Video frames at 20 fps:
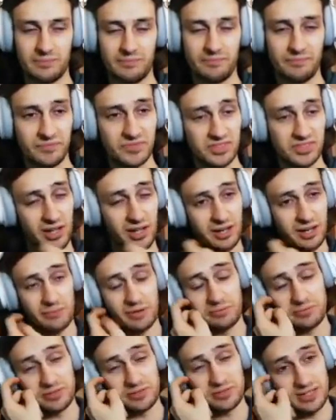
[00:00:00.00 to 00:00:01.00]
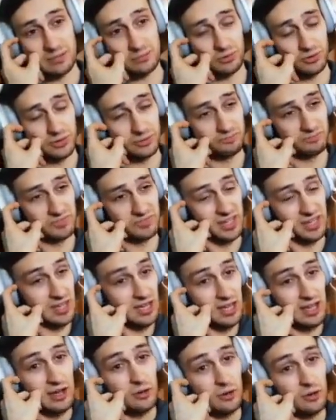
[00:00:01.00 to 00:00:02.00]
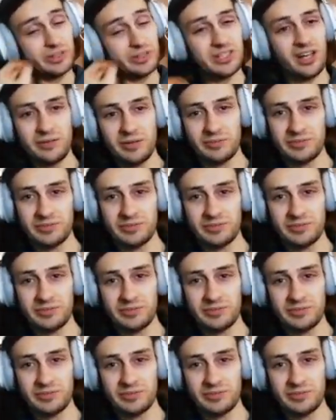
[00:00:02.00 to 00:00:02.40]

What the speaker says: time up to that point. We time up to